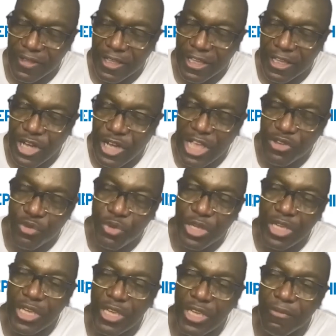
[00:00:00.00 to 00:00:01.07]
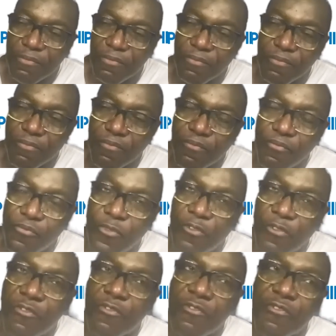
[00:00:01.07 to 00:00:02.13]
as we
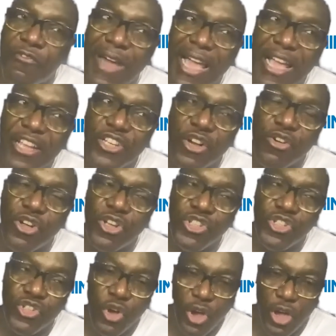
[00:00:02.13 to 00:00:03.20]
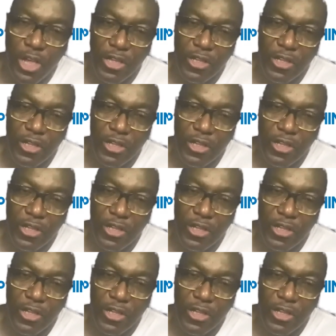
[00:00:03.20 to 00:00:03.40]
find our joy,